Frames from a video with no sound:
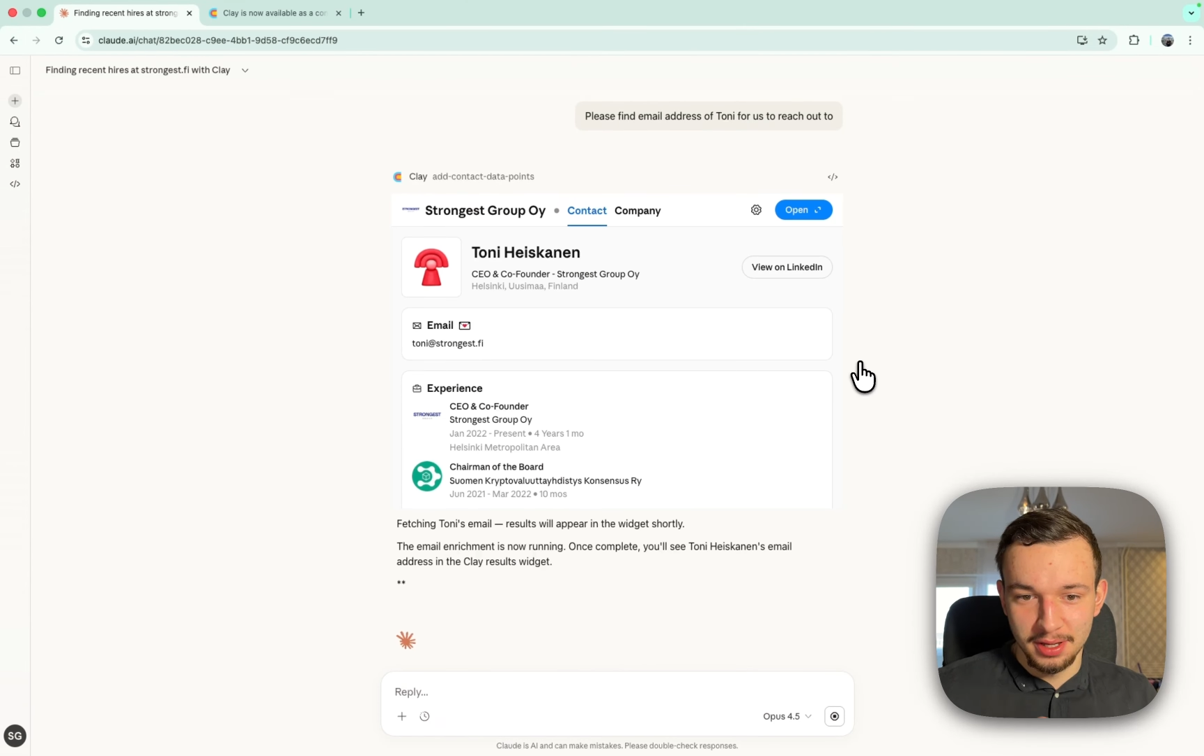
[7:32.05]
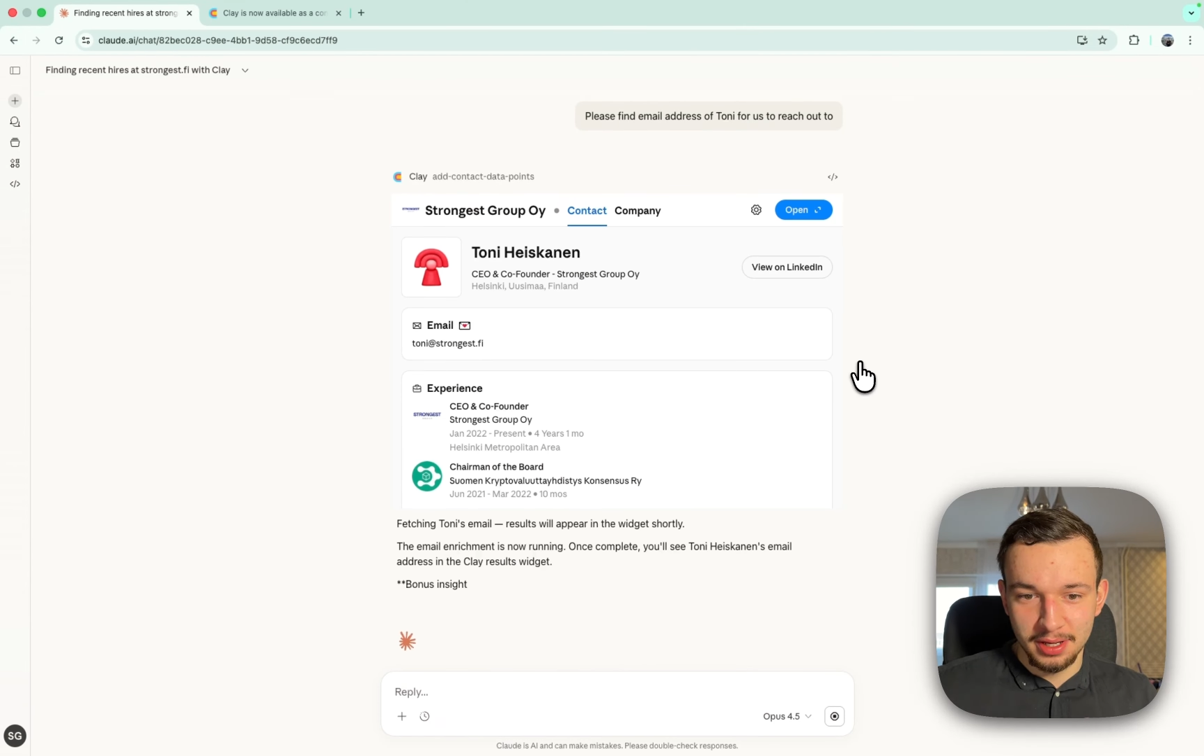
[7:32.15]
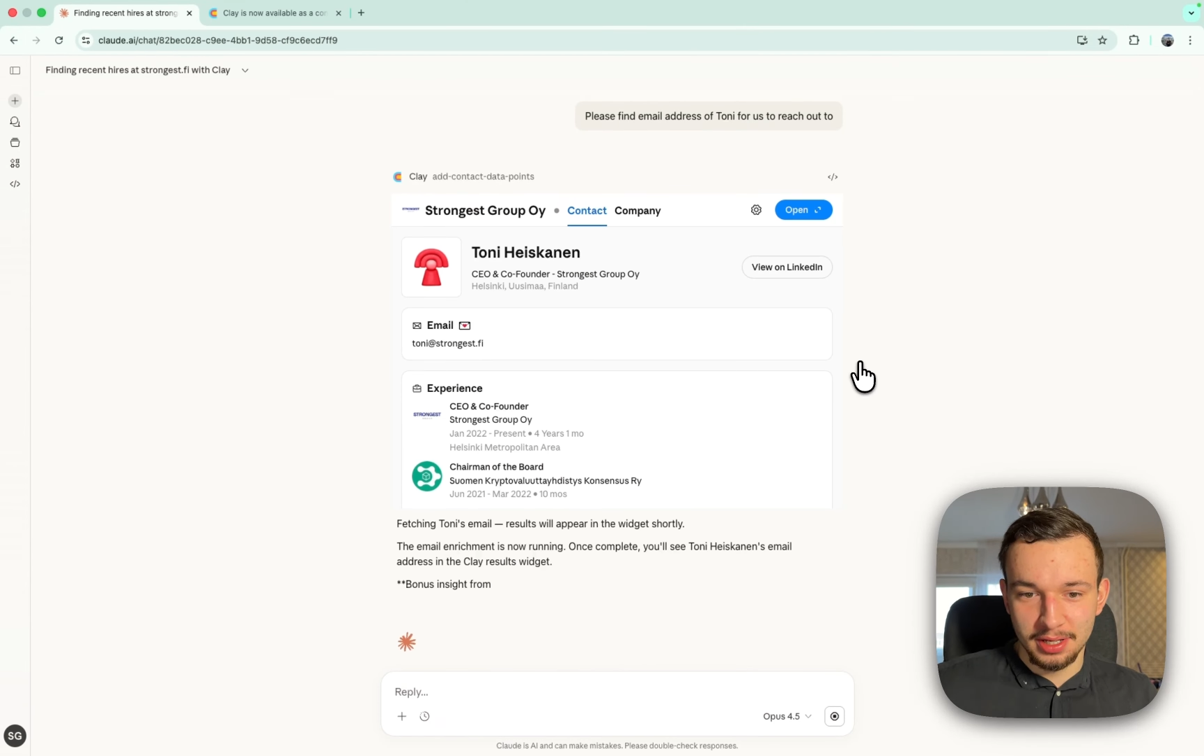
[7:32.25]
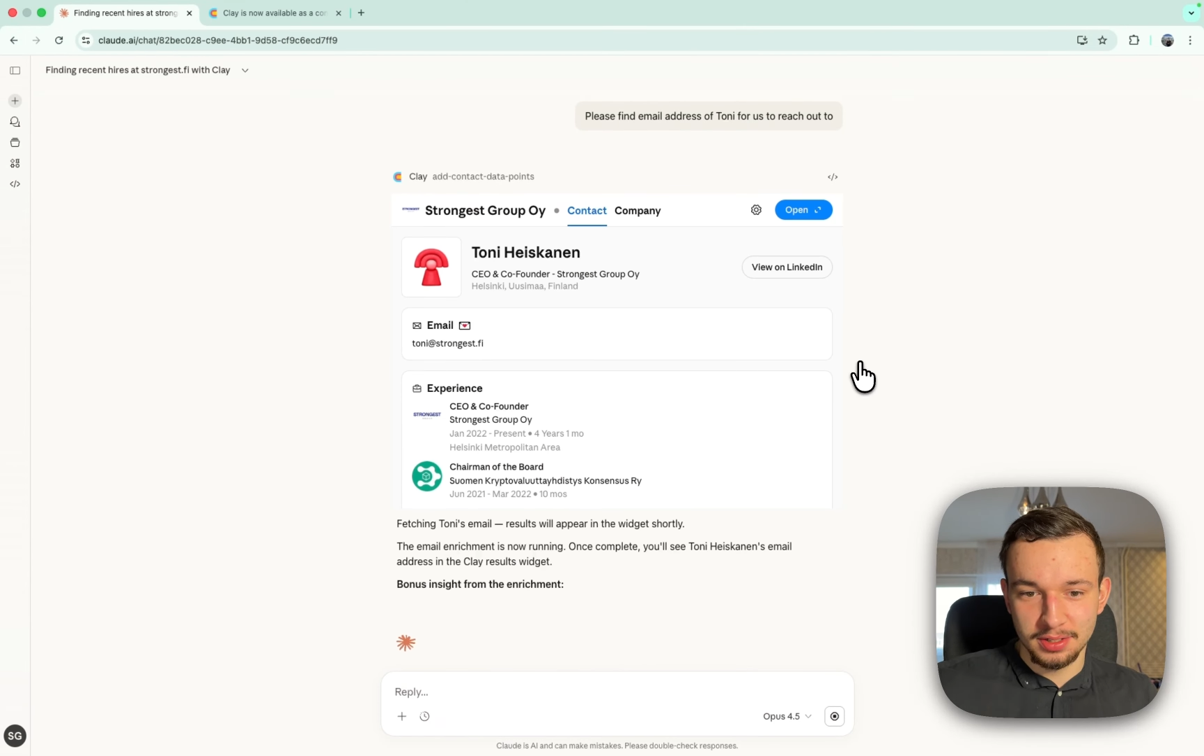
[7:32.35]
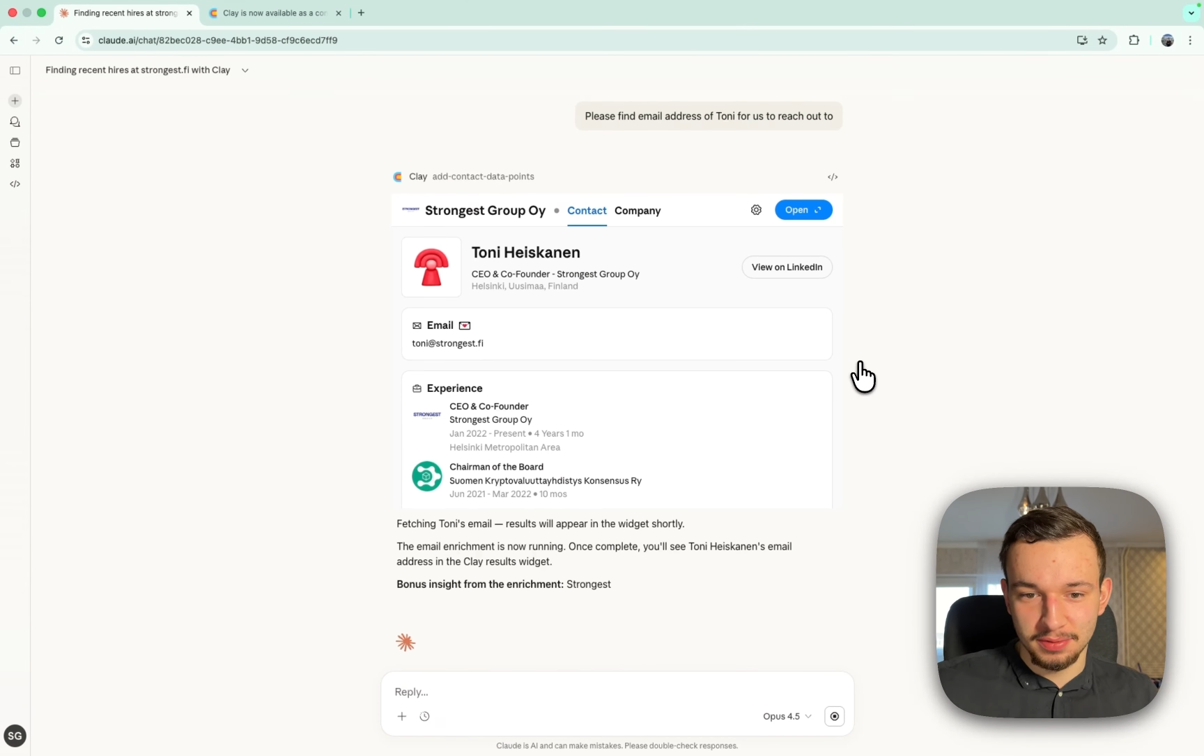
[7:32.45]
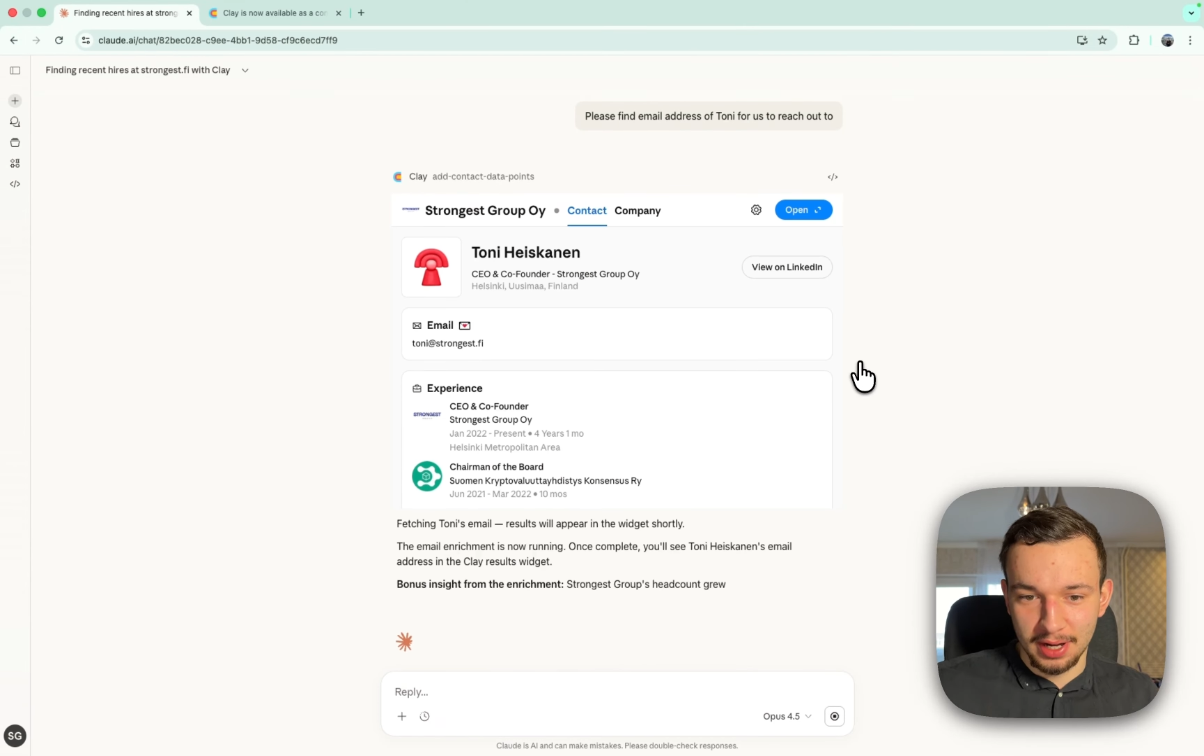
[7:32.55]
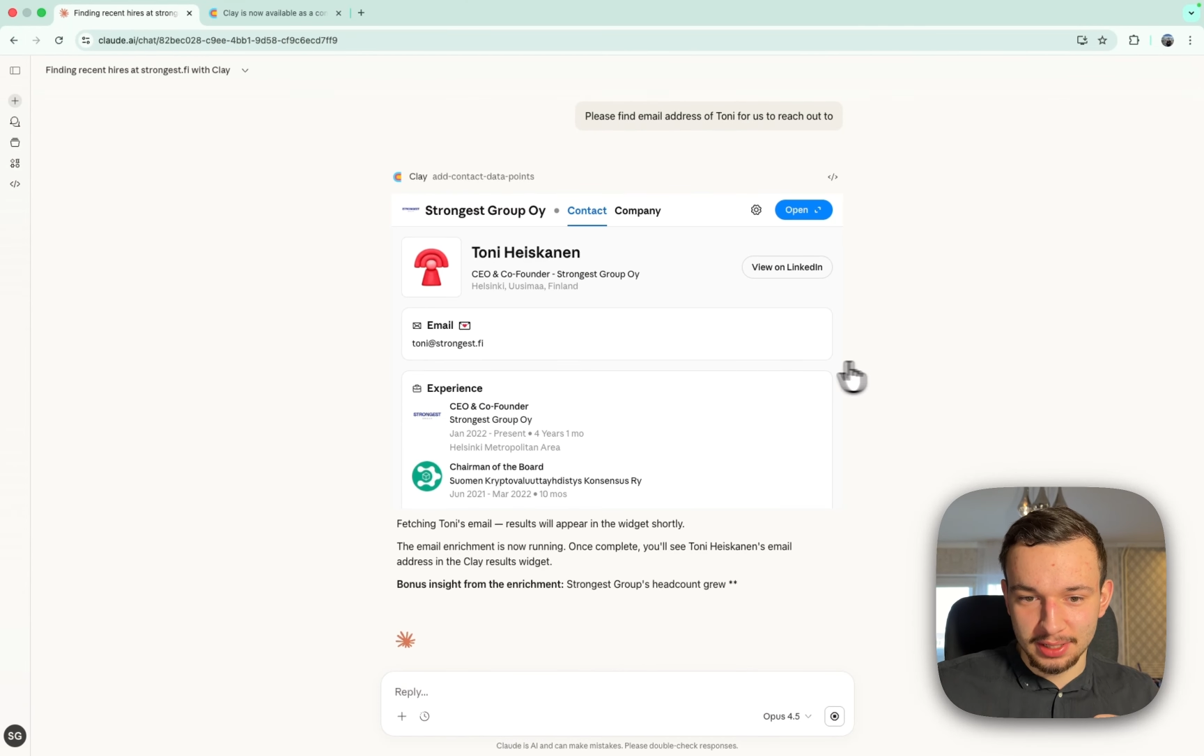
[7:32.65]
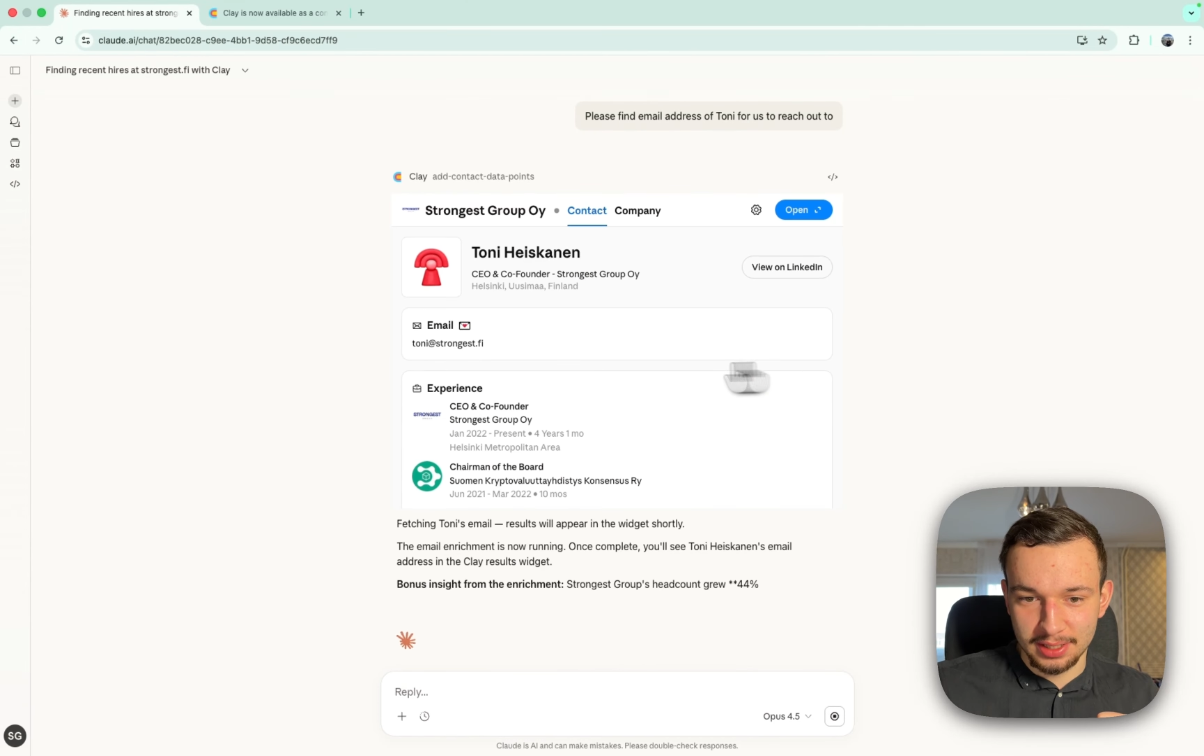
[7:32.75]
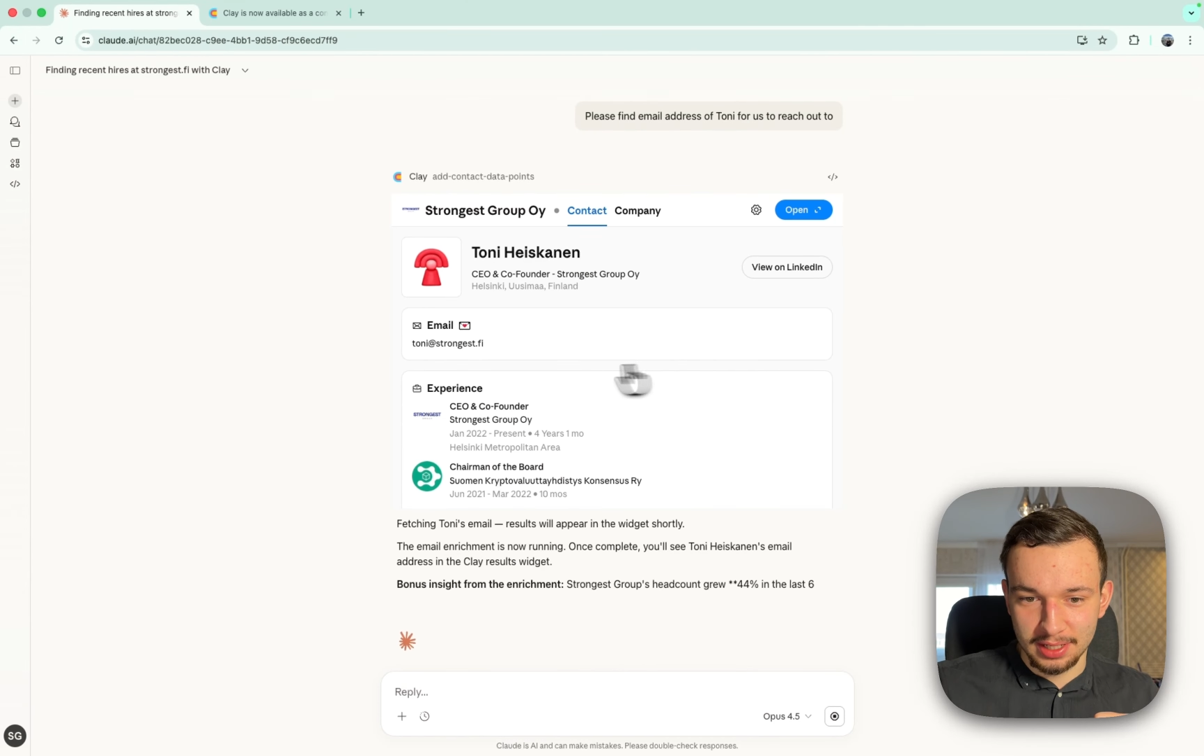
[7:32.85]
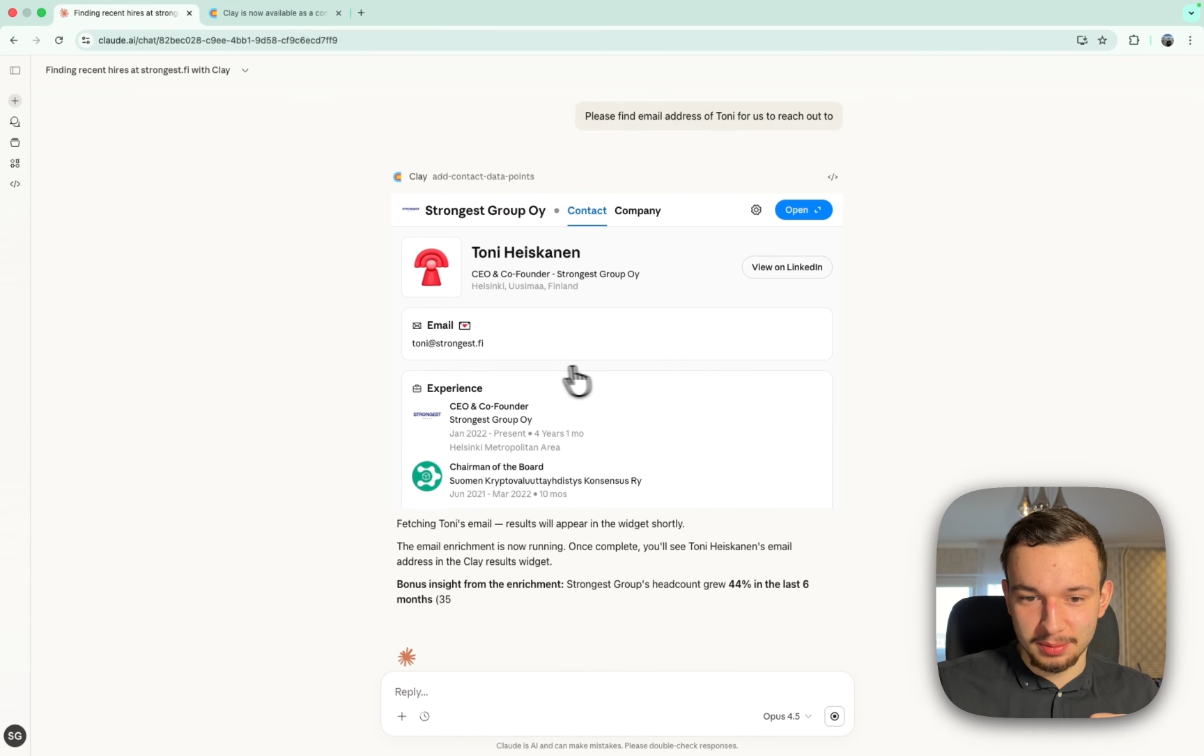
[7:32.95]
is find the